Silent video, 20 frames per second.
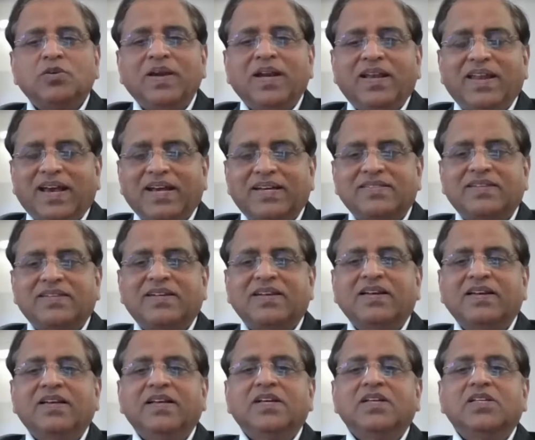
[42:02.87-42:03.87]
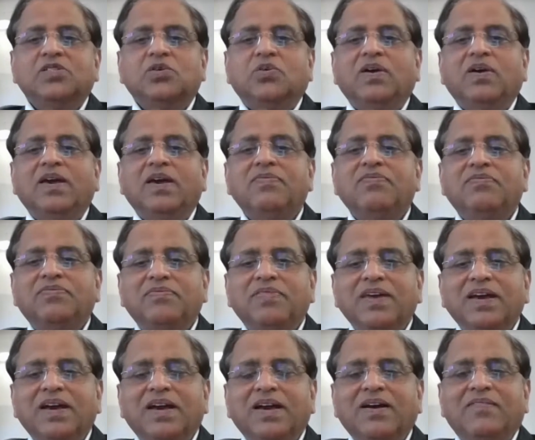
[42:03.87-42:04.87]
be taxed. So if
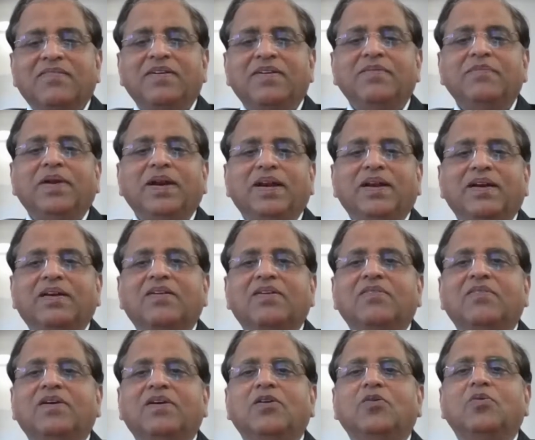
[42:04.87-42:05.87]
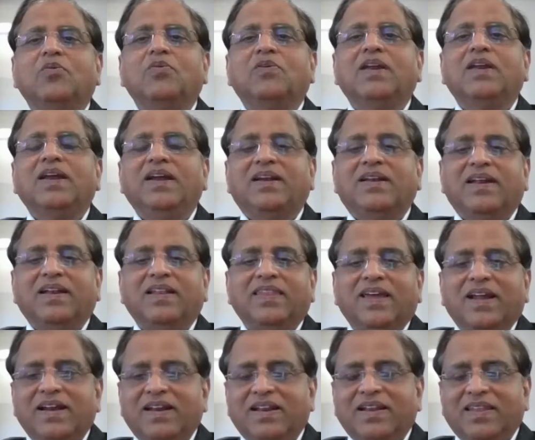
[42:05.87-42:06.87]
the government were to treat, and
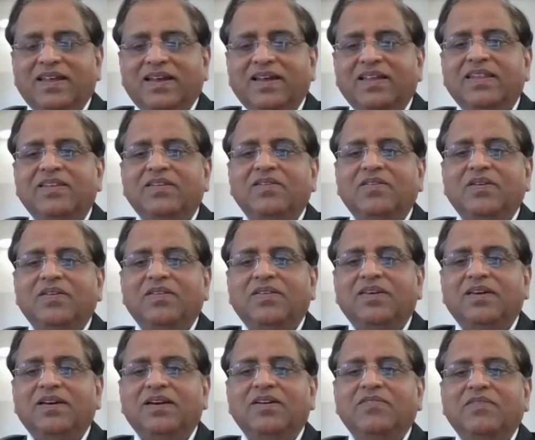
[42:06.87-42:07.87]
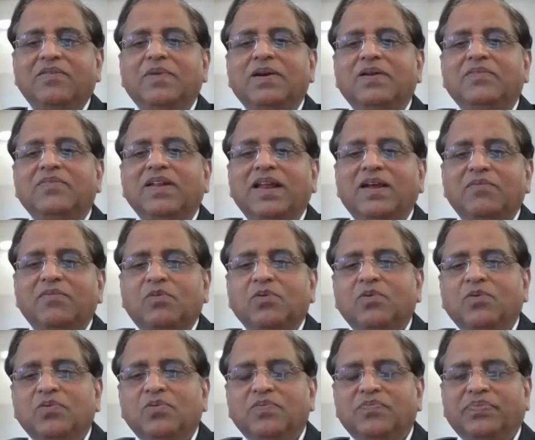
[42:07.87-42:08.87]
that the government will have
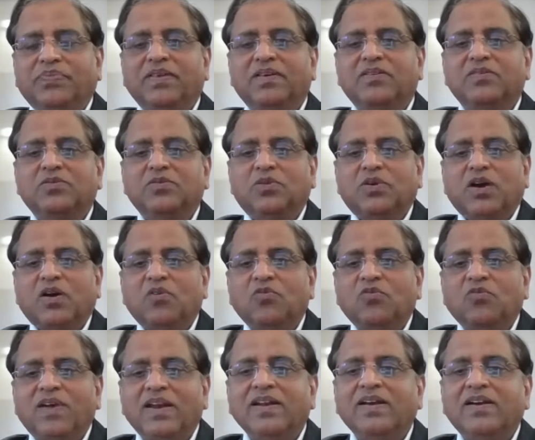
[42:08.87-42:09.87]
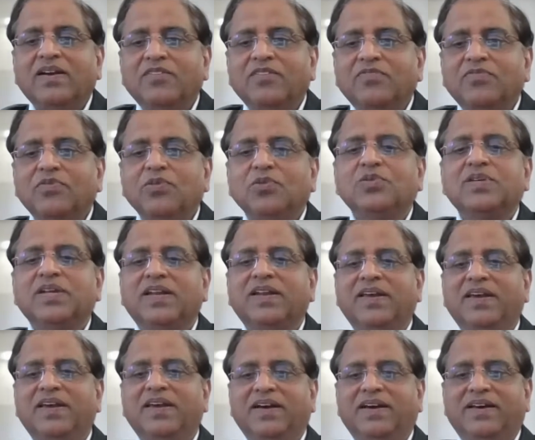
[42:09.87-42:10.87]
to sort out one confusion
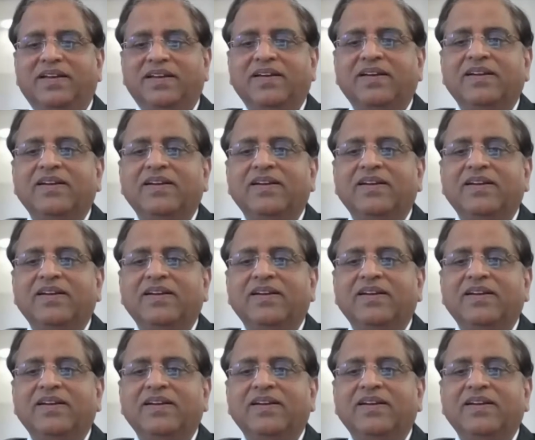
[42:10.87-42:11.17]
here,